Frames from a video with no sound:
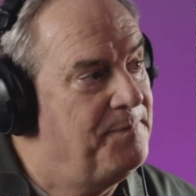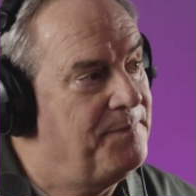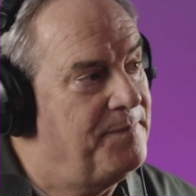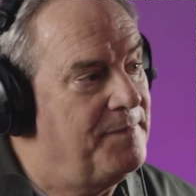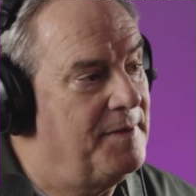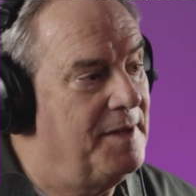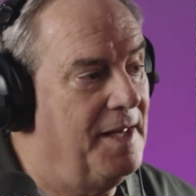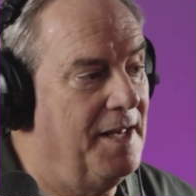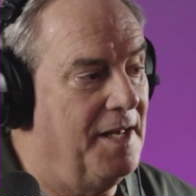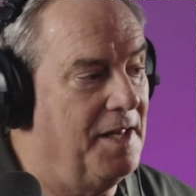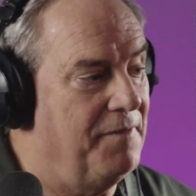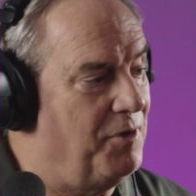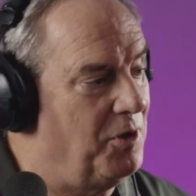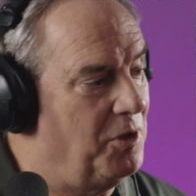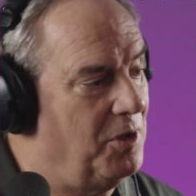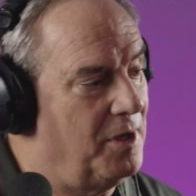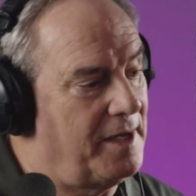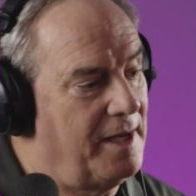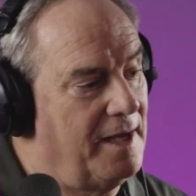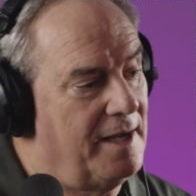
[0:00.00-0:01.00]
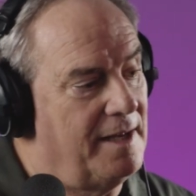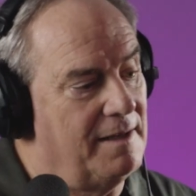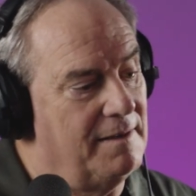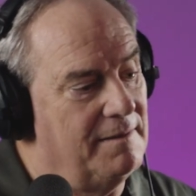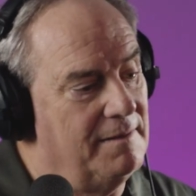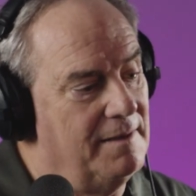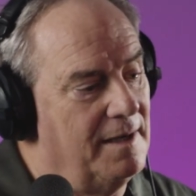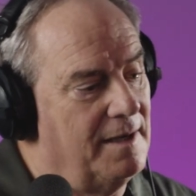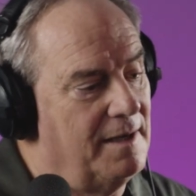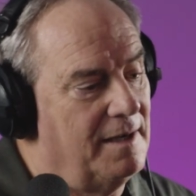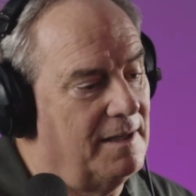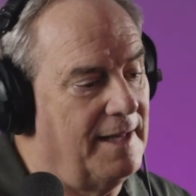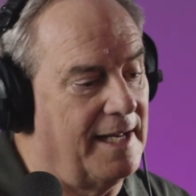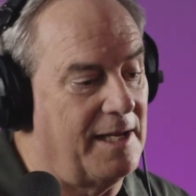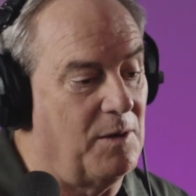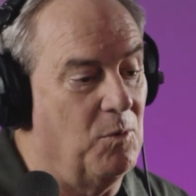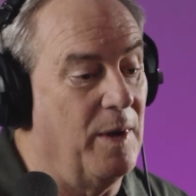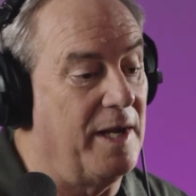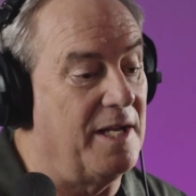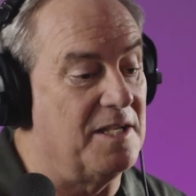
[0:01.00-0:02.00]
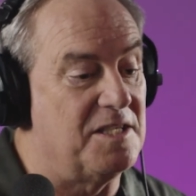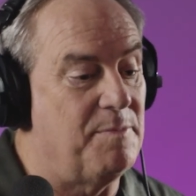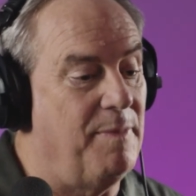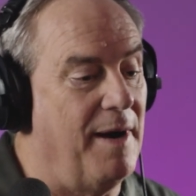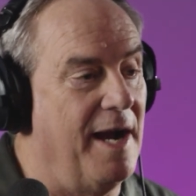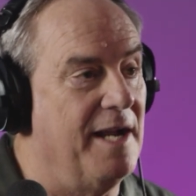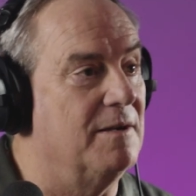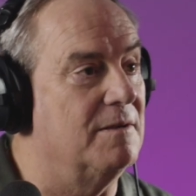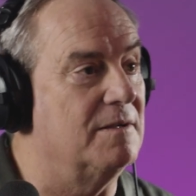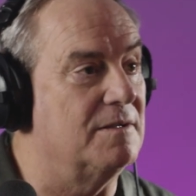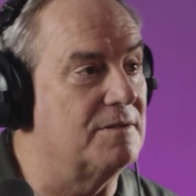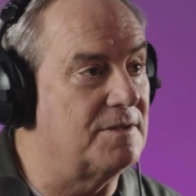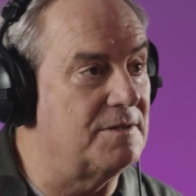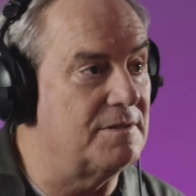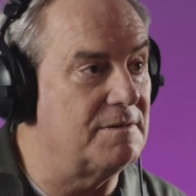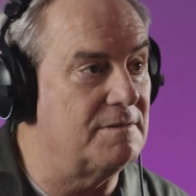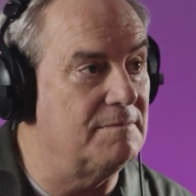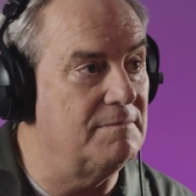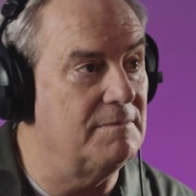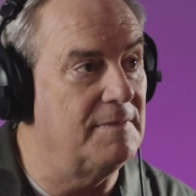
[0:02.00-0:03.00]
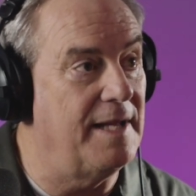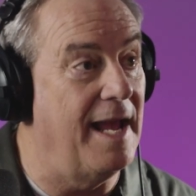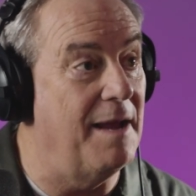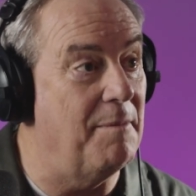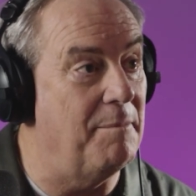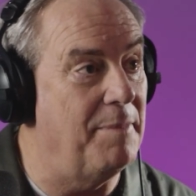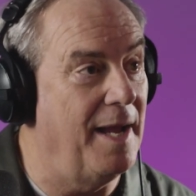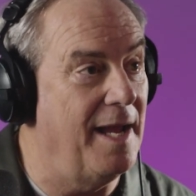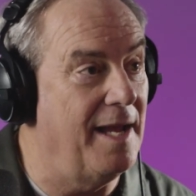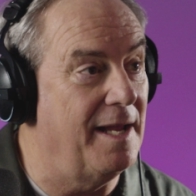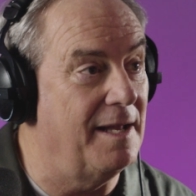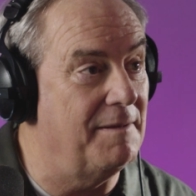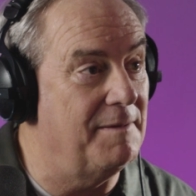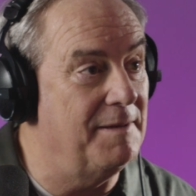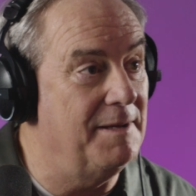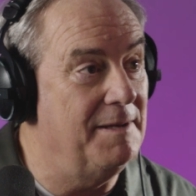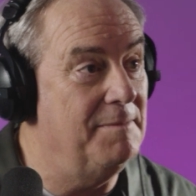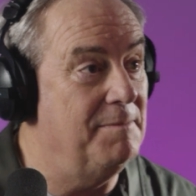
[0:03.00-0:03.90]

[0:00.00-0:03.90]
Yeah. If you look at like Wicked Spider's campaign,